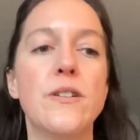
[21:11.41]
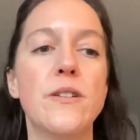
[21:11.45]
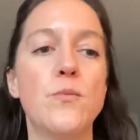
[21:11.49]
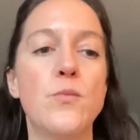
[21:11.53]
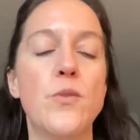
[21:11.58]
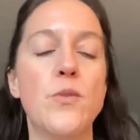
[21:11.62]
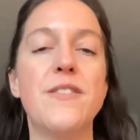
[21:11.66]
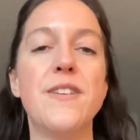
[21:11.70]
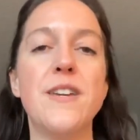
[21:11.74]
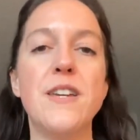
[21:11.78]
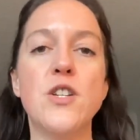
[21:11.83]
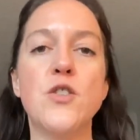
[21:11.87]

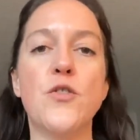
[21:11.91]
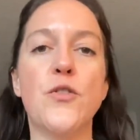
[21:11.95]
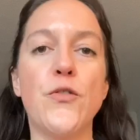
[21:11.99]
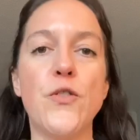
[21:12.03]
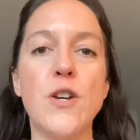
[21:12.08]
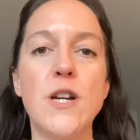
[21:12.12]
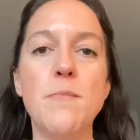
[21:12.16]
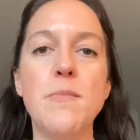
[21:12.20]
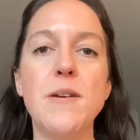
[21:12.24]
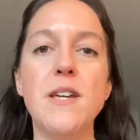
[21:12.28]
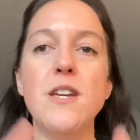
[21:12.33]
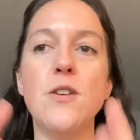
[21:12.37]
With each
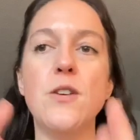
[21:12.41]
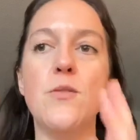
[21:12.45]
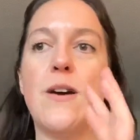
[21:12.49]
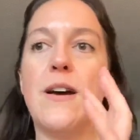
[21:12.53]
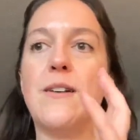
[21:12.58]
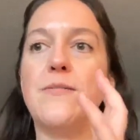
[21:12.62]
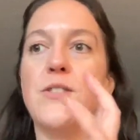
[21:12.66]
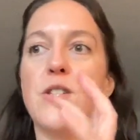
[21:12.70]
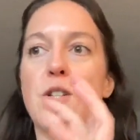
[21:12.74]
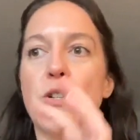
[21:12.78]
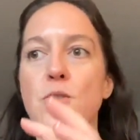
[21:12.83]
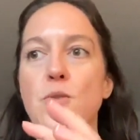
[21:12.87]
freebie, you
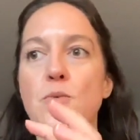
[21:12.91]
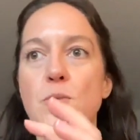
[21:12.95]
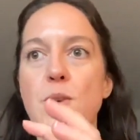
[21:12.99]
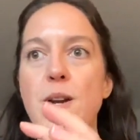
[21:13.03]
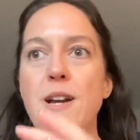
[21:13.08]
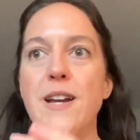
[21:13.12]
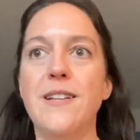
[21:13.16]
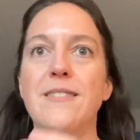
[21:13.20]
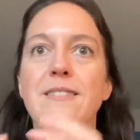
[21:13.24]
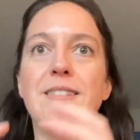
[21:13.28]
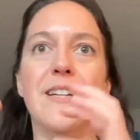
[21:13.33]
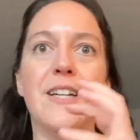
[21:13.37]
have to
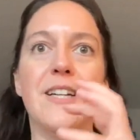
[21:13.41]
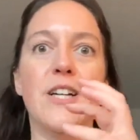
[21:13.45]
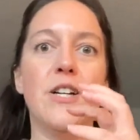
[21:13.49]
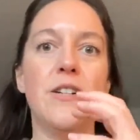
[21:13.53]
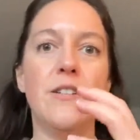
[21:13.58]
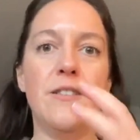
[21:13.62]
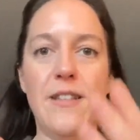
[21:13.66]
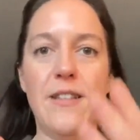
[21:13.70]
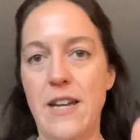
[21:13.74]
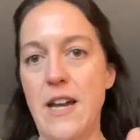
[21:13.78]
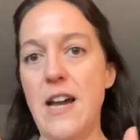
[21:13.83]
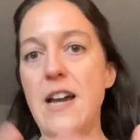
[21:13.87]
create,
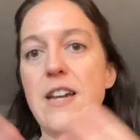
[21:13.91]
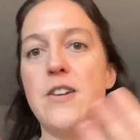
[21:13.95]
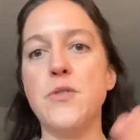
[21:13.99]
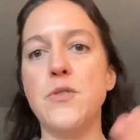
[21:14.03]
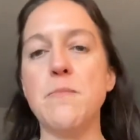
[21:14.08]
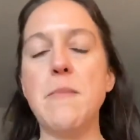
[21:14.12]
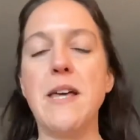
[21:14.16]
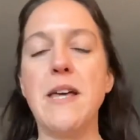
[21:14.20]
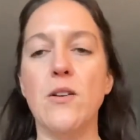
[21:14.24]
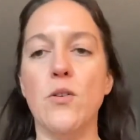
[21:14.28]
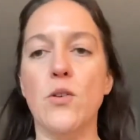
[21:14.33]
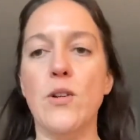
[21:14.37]
like I use
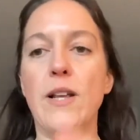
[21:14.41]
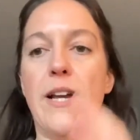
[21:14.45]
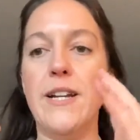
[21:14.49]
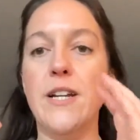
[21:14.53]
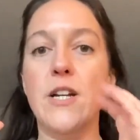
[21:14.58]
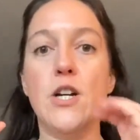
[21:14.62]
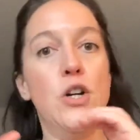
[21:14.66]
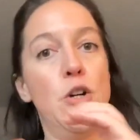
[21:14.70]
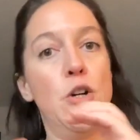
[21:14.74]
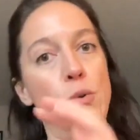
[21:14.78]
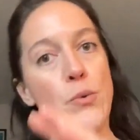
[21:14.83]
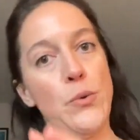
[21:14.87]
MailerLite,
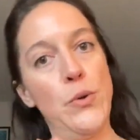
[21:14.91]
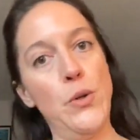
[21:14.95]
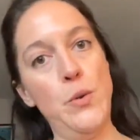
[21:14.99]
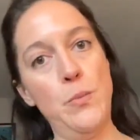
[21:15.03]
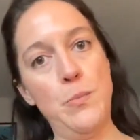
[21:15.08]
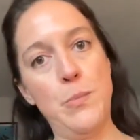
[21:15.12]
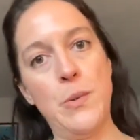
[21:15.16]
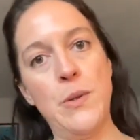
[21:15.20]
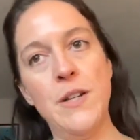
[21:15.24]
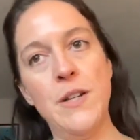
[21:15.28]
a group,